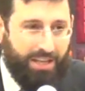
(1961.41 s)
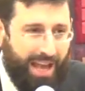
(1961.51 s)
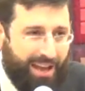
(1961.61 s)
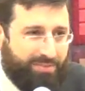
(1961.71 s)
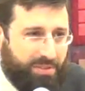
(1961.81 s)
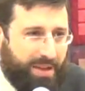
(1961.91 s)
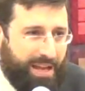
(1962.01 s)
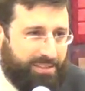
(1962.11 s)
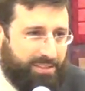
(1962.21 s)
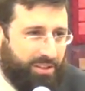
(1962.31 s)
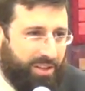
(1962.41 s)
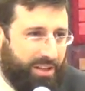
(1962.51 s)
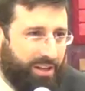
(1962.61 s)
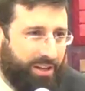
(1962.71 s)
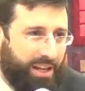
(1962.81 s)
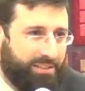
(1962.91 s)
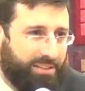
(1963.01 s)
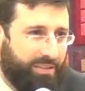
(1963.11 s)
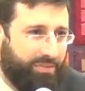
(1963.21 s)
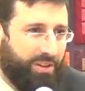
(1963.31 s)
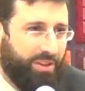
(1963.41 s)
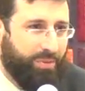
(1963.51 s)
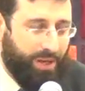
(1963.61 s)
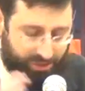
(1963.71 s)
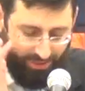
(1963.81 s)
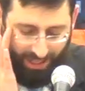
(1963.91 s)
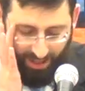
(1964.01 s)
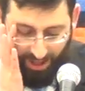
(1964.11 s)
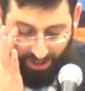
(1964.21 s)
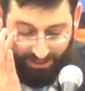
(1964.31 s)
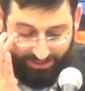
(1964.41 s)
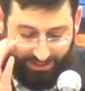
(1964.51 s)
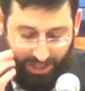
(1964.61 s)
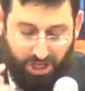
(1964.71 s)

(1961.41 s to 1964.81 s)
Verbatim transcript: you have to master the Kiryat Sefer, the three hundred halachas.